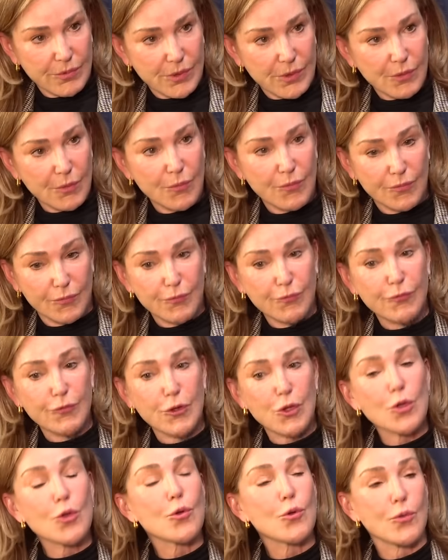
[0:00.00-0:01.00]
the
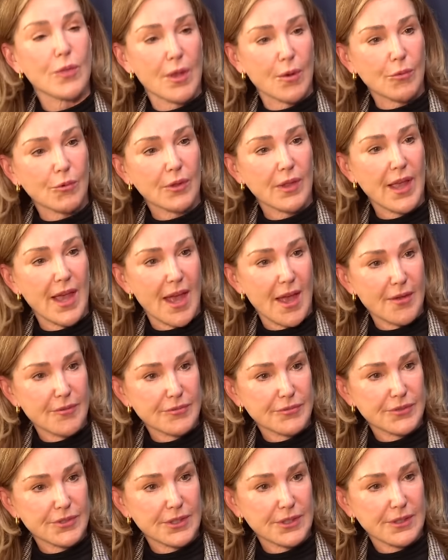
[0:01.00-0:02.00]
few that were
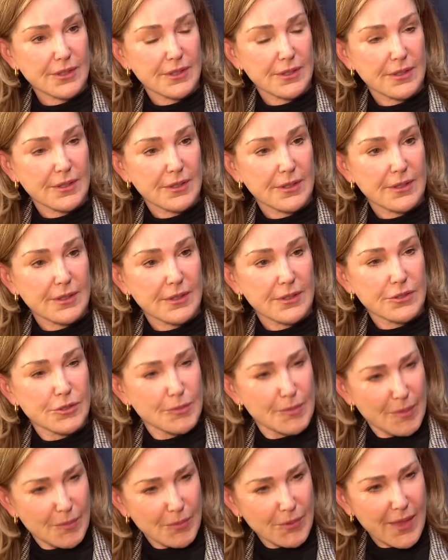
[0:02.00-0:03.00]
left.
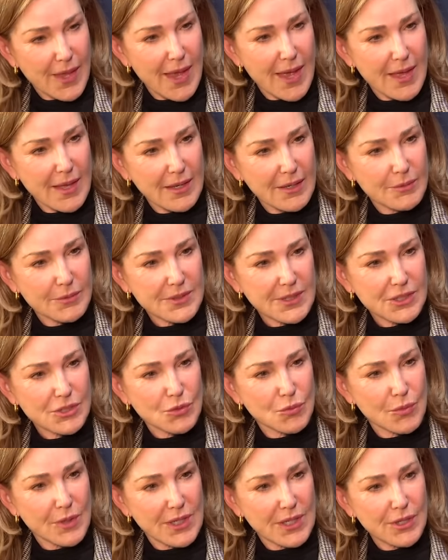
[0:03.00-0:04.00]
Do you remember that? It no, was
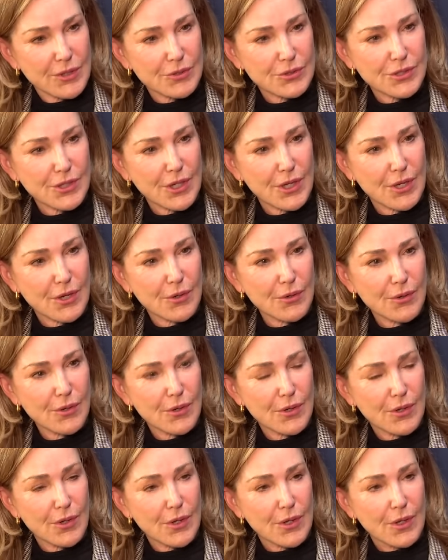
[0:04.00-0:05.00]
like 20 years remember. ago.
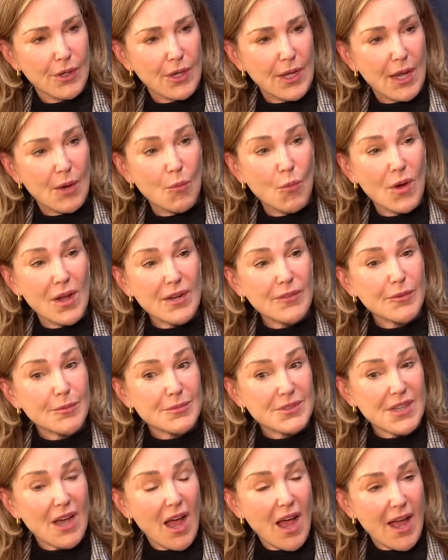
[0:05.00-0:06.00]
And one of
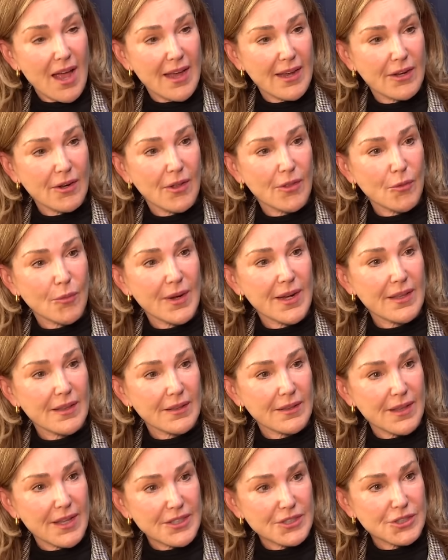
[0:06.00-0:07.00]
them died on the way to
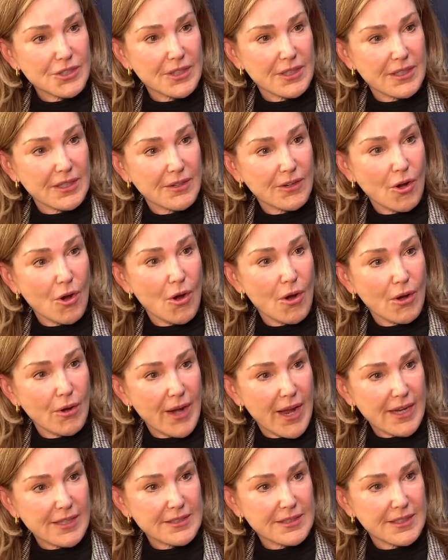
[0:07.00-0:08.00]
the luncheon in a car
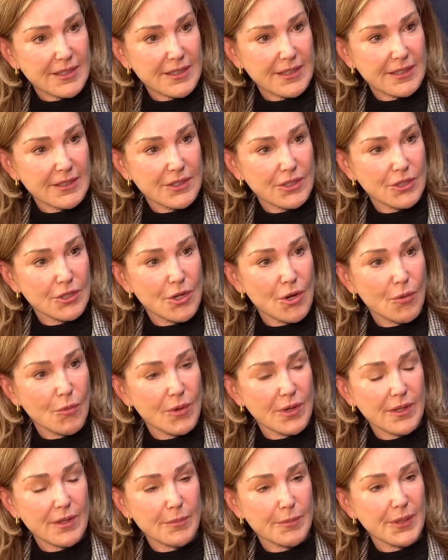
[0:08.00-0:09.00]
accident. You know,
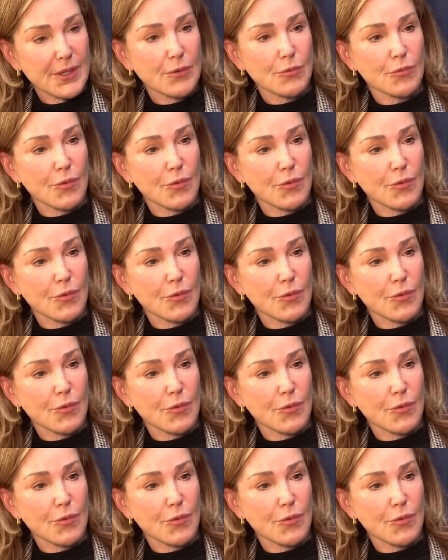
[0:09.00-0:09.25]
one of the big